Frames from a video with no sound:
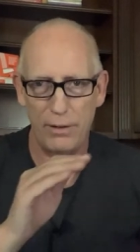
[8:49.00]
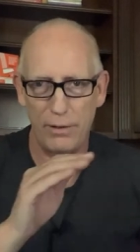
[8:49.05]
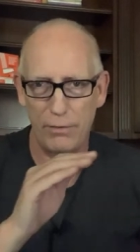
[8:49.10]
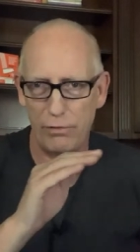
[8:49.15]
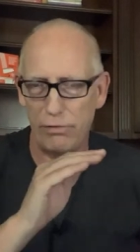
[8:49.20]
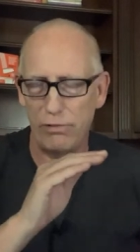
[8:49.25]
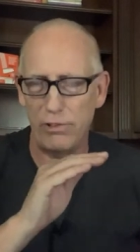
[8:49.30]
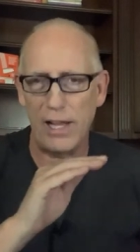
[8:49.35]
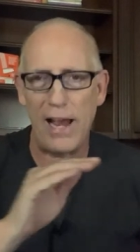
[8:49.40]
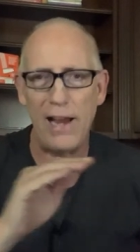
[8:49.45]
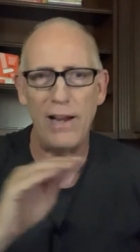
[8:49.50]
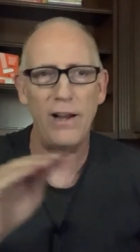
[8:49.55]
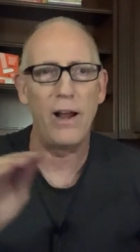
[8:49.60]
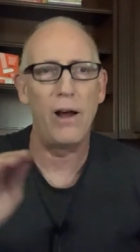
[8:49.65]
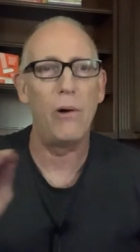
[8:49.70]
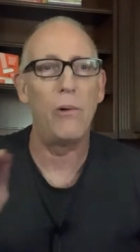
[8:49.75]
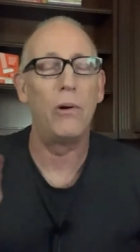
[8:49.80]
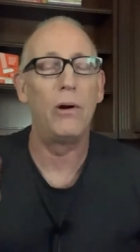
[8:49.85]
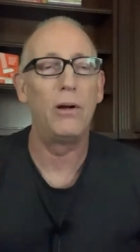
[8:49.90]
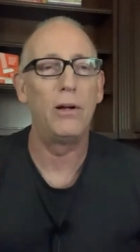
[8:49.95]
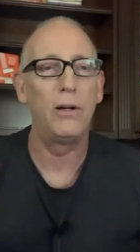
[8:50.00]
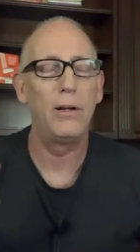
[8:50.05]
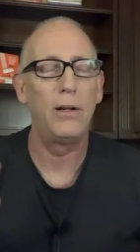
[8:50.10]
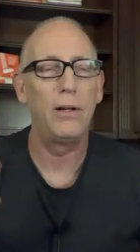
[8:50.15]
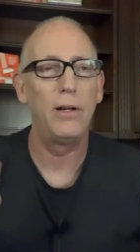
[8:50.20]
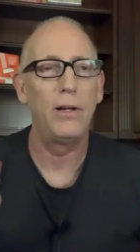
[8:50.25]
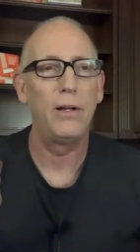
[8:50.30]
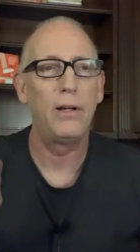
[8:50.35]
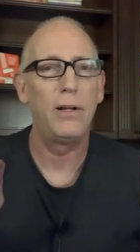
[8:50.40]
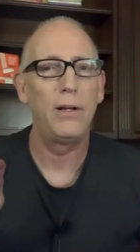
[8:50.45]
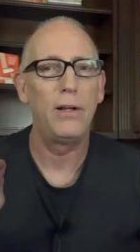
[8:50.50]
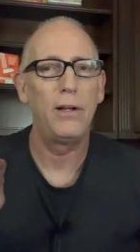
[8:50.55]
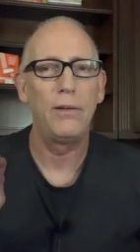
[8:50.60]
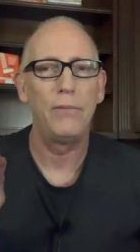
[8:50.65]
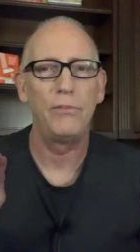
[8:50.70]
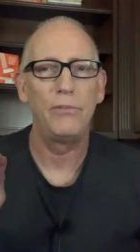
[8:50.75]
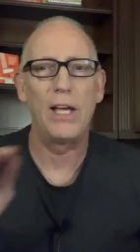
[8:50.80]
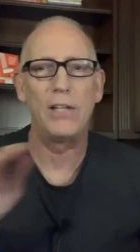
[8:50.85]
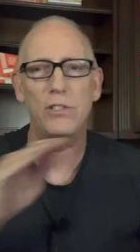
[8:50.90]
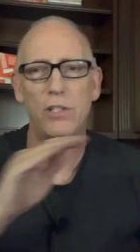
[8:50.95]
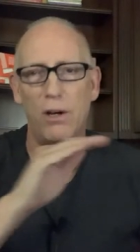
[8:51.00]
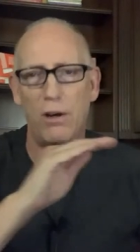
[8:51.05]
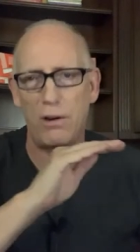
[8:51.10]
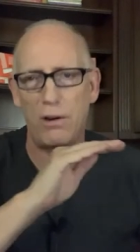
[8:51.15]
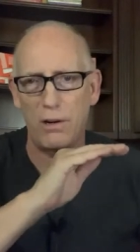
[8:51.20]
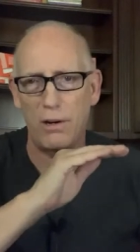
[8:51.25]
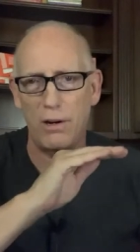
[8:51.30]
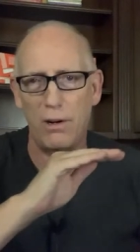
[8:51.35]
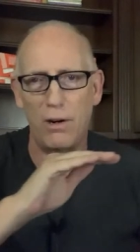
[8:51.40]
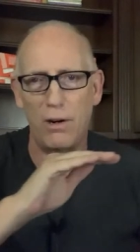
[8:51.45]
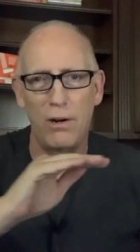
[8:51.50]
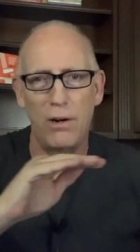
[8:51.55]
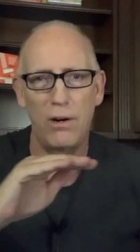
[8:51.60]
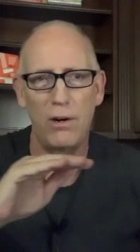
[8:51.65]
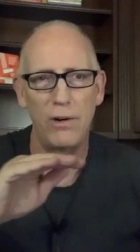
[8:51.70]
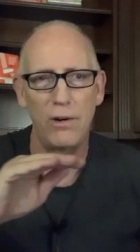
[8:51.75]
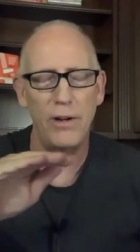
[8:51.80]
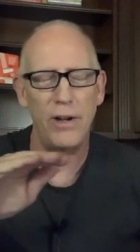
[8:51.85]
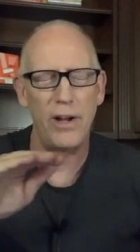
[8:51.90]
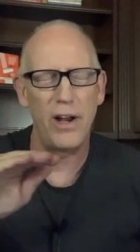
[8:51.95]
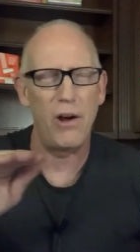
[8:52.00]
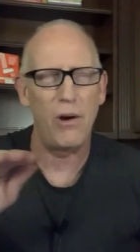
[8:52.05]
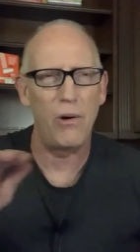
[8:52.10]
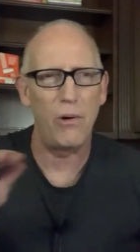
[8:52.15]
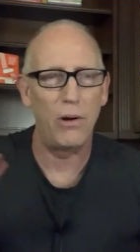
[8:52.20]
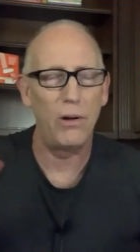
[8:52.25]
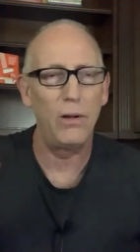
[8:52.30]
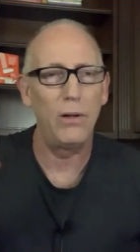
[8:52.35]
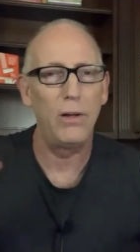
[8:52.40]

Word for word: Flat no. That's a hard no.